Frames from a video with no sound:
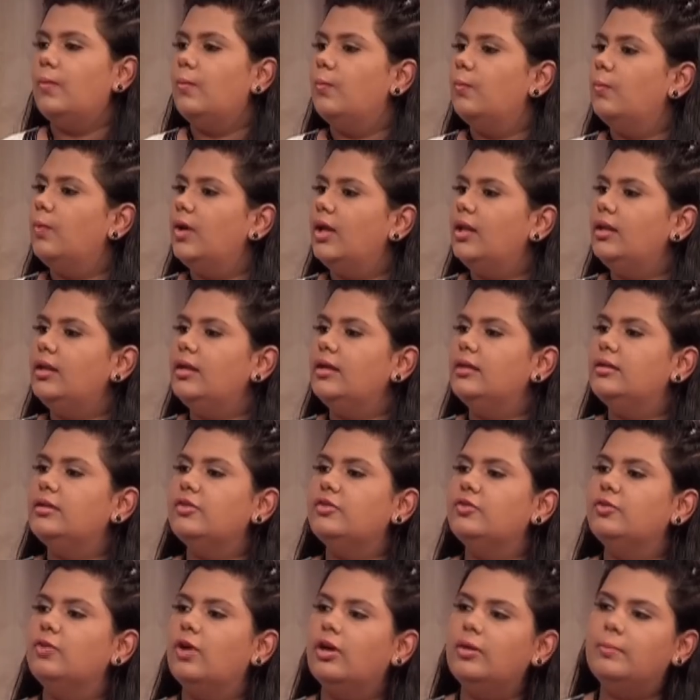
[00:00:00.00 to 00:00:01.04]
Well, it
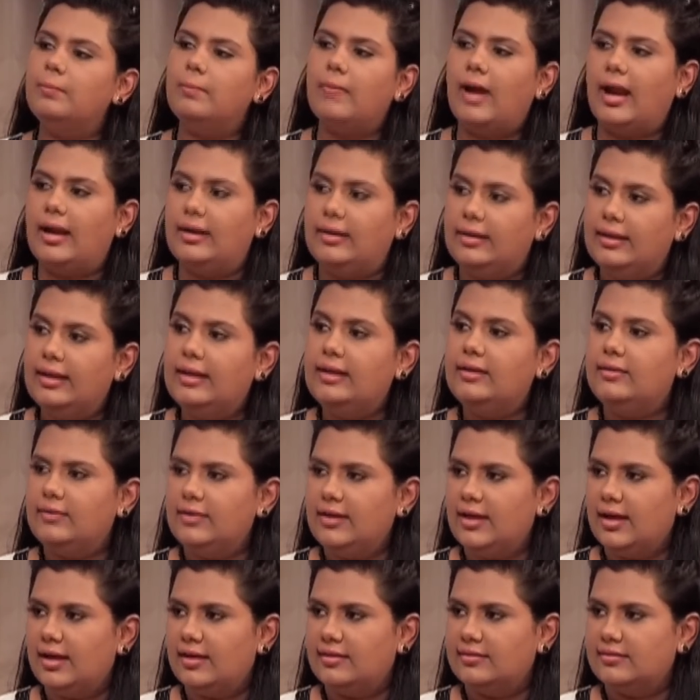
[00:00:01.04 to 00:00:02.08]
is not
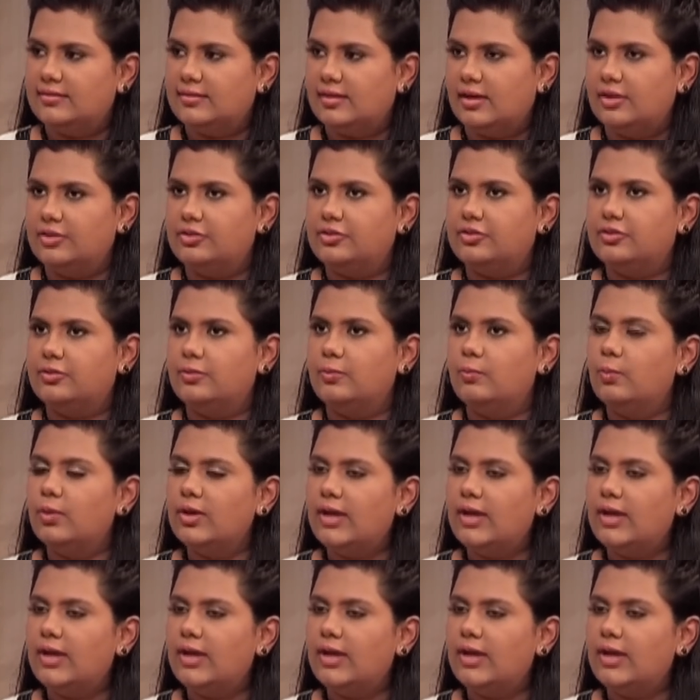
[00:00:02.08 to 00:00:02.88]
mandatory as such. What